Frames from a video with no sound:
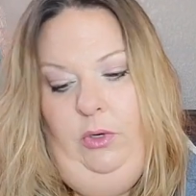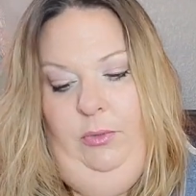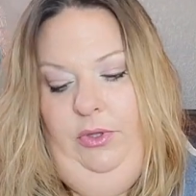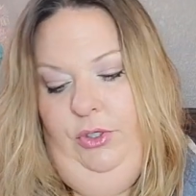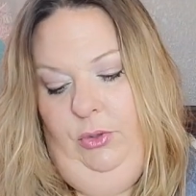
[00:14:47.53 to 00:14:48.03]
wear
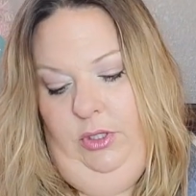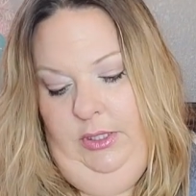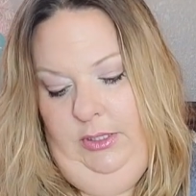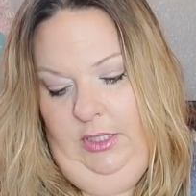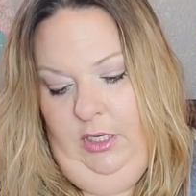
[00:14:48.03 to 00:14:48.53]
them with his
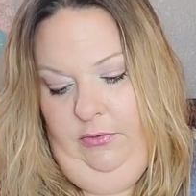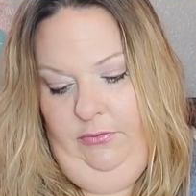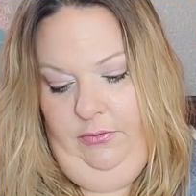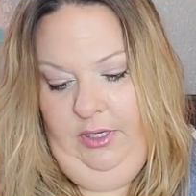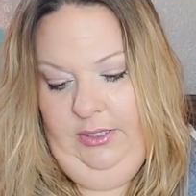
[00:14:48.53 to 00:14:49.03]
shorts and
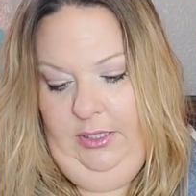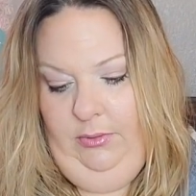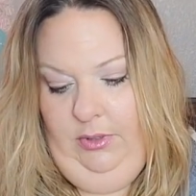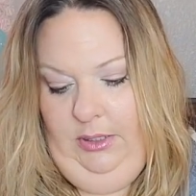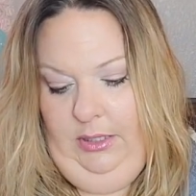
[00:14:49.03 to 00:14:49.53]
stuff, because
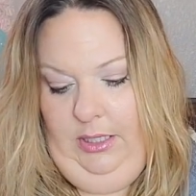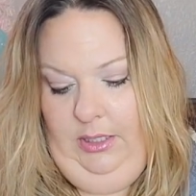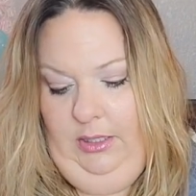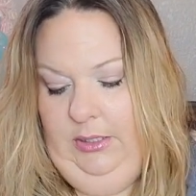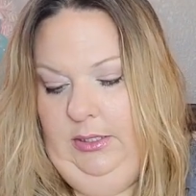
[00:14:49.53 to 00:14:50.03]
he really
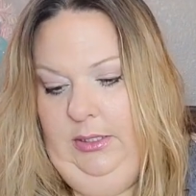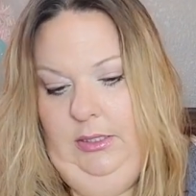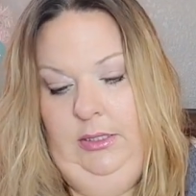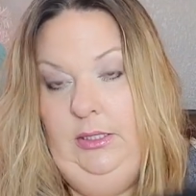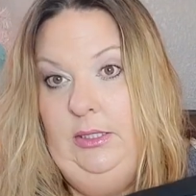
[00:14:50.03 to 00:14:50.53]

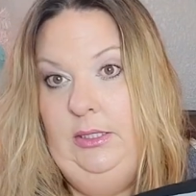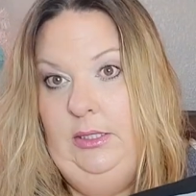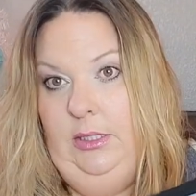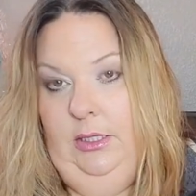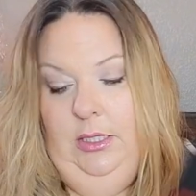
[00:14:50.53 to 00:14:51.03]
likes
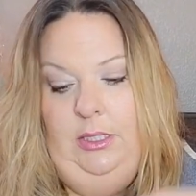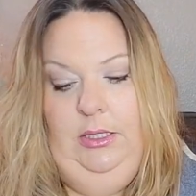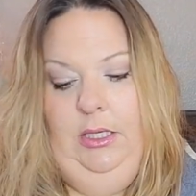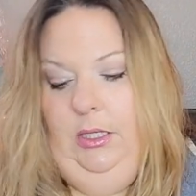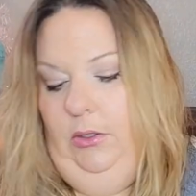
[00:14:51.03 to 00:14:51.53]
the
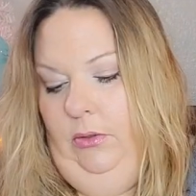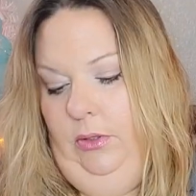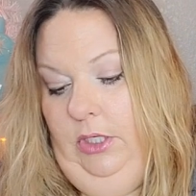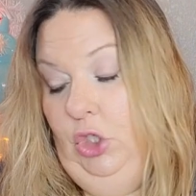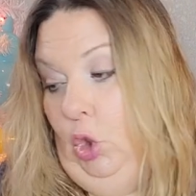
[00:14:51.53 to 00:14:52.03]

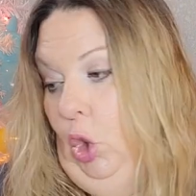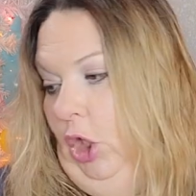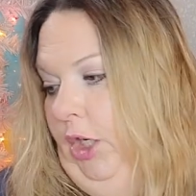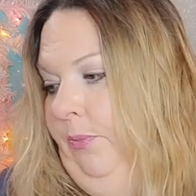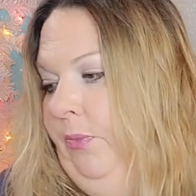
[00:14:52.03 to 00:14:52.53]
Nintendo
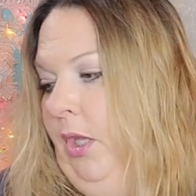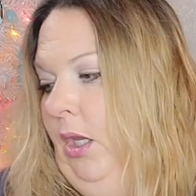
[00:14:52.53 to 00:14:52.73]
controller.